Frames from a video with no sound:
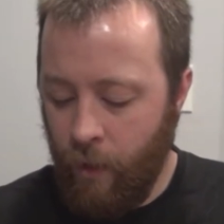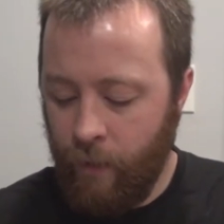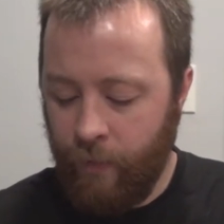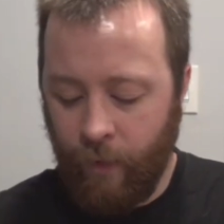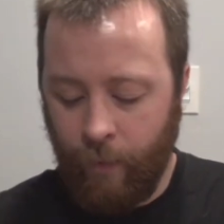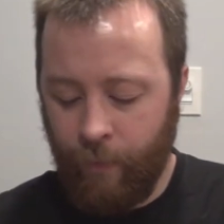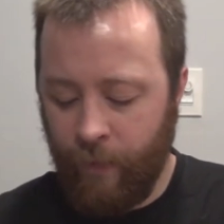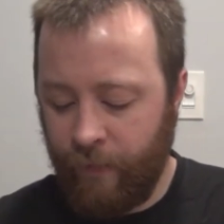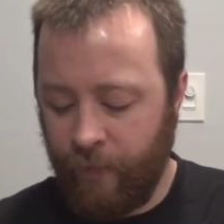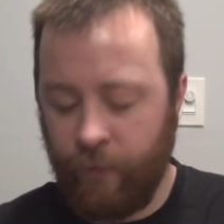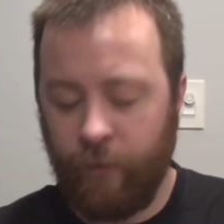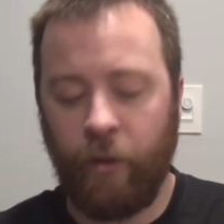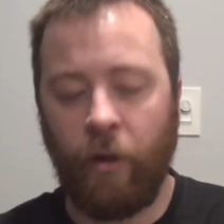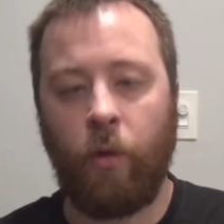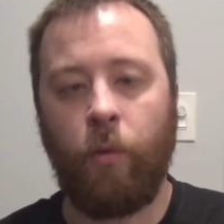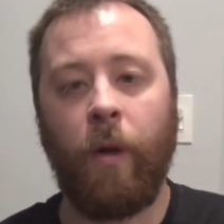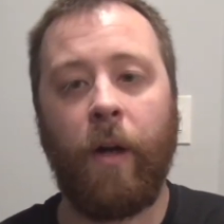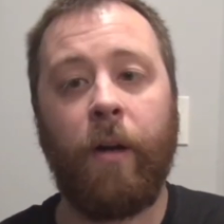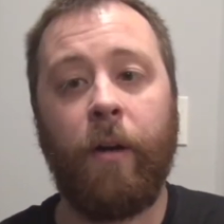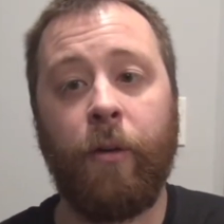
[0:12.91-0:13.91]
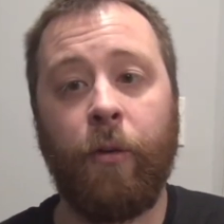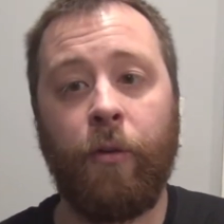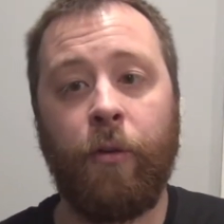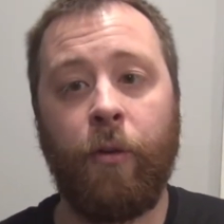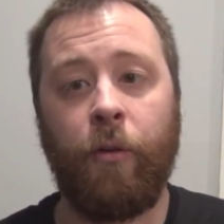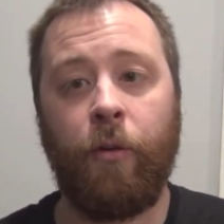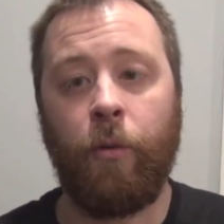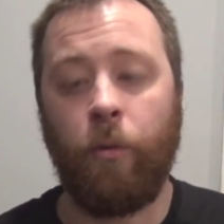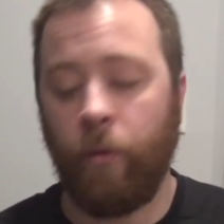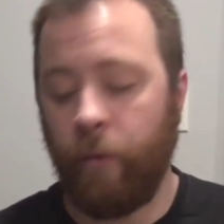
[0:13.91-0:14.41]
So I'm just going to do a quick little
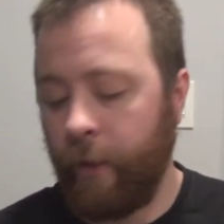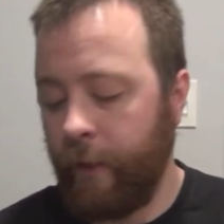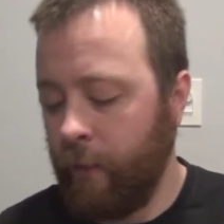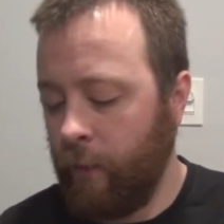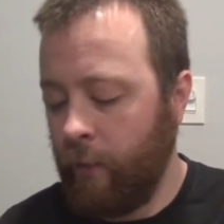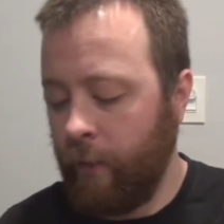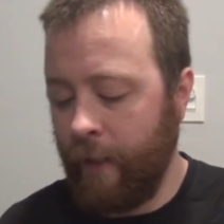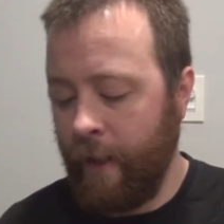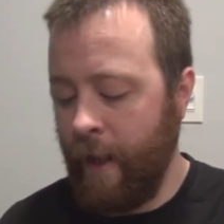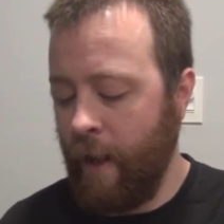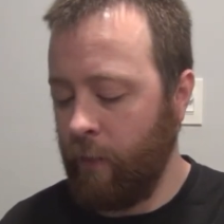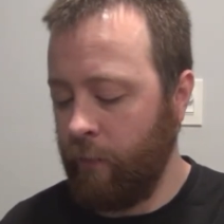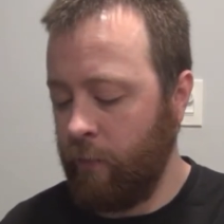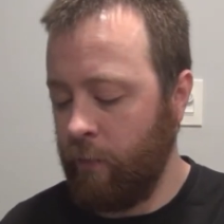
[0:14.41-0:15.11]
tutorial on how